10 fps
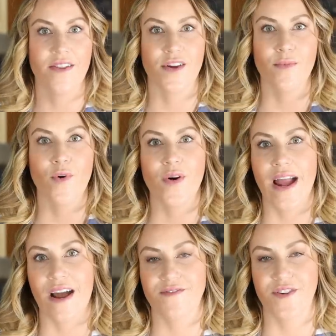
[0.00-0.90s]
They're more
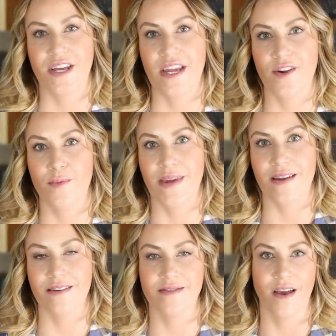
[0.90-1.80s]
after keto
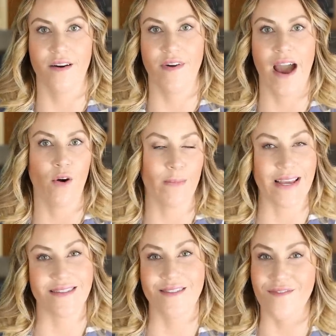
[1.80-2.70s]
because of how it
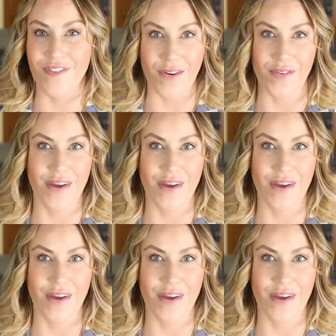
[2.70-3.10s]
makes them feel.